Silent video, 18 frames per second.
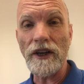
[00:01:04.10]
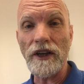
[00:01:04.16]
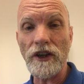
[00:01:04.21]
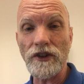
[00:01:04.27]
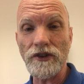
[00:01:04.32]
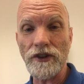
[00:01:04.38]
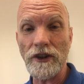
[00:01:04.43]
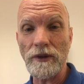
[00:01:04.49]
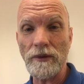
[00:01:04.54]
any
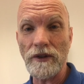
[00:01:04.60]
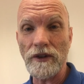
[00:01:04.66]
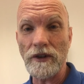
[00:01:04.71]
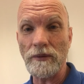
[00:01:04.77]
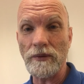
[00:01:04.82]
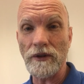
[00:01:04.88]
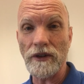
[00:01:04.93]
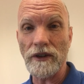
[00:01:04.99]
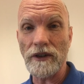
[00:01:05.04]
treatment,
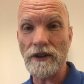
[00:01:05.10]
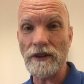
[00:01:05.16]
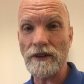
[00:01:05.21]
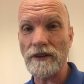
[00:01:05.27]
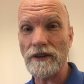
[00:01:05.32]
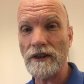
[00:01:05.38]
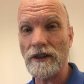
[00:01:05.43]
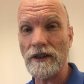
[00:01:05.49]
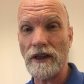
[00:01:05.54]
you put
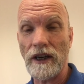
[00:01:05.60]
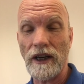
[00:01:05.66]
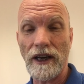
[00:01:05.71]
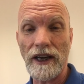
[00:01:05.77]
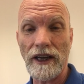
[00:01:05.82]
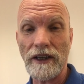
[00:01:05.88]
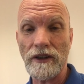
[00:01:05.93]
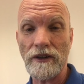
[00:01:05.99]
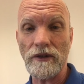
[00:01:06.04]
a
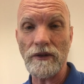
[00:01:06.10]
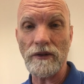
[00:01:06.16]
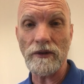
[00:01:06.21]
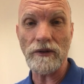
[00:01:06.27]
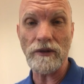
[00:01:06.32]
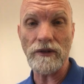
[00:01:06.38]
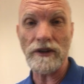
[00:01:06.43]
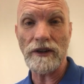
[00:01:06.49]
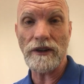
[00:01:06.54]
lacquer
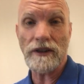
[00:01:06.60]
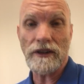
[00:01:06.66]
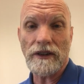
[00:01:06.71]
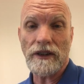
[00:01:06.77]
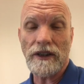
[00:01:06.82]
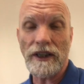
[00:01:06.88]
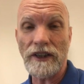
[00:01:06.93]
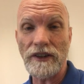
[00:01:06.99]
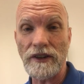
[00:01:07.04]
or
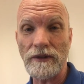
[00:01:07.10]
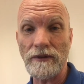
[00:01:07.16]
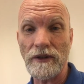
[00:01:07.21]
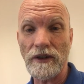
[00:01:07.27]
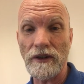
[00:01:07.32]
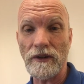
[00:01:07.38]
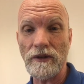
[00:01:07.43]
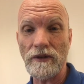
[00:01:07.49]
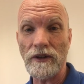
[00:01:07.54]
an
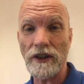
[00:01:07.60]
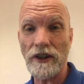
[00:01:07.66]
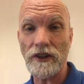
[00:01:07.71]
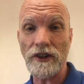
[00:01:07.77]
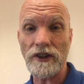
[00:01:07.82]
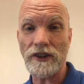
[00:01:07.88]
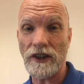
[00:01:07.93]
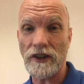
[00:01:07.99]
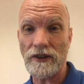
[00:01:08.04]
antifungal and it
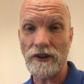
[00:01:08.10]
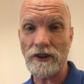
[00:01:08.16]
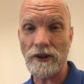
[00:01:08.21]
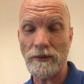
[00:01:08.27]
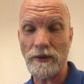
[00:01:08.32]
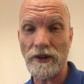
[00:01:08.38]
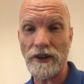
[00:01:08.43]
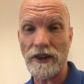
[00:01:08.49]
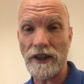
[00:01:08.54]
just sits on
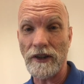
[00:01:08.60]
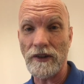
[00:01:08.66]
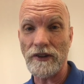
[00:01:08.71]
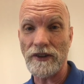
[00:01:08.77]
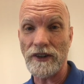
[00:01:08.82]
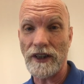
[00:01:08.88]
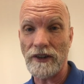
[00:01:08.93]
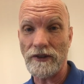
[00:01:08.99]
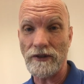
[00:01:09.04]
top of the nail,
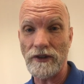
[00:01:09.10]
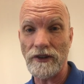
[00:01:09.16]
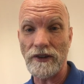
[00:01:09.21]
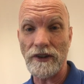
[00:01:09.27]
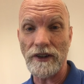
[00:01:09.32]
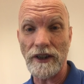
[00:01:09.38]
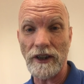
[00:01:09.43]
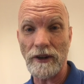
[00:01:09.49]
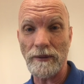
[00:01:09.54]
doesn't get through to
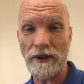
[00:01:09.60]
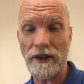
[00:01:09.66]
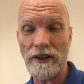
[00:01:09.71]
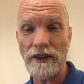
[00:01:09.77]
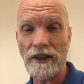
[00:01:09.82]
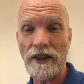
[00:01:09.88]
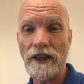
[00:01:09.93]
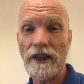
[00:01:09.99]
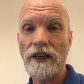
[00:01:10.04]
the nail bed.
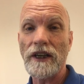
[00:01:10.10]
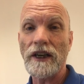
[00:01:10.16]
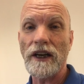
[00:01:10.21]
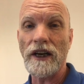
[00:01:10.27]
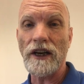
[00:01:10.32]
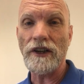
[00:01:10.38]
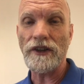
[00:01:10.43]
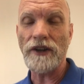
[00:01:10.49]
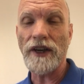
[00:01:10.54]

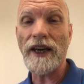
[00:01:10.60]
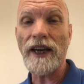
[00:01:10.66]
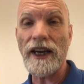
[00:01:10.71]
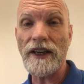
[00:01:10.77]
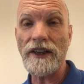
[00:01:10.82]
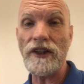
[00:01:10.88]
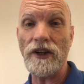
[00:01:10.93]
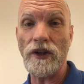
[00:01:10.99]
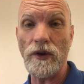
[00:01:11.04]
You
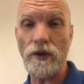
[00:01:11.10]
can